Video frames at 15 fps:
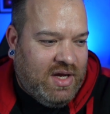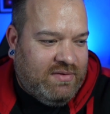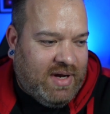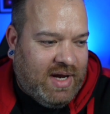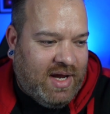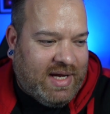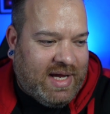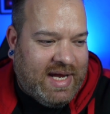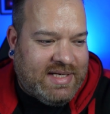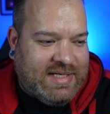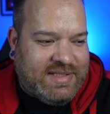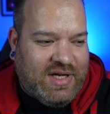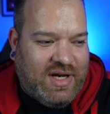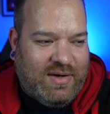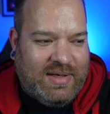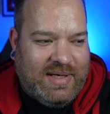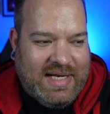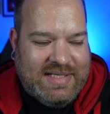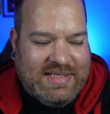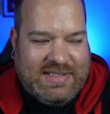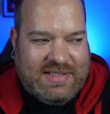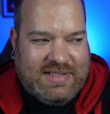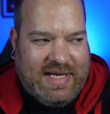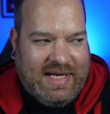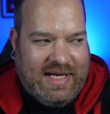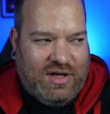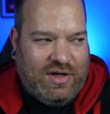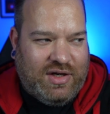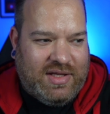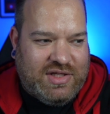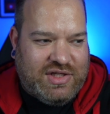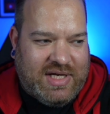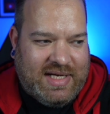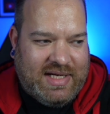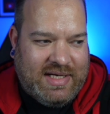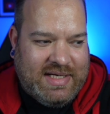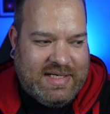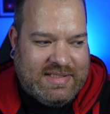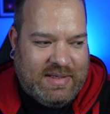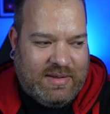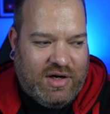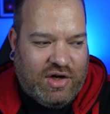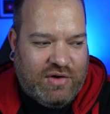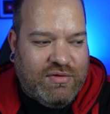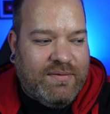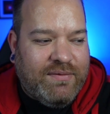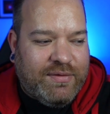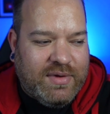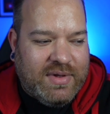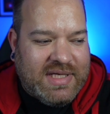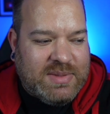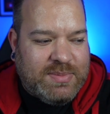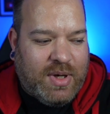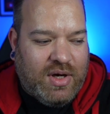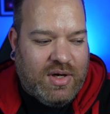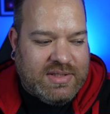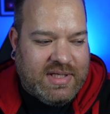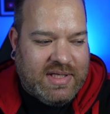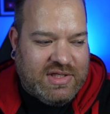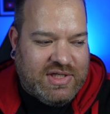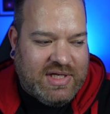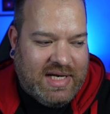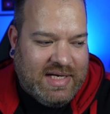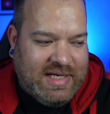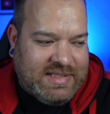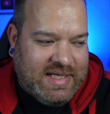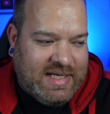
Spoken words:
Right, okay, so let's take a look at the checklist. I'm going to run through these parts on the checklist.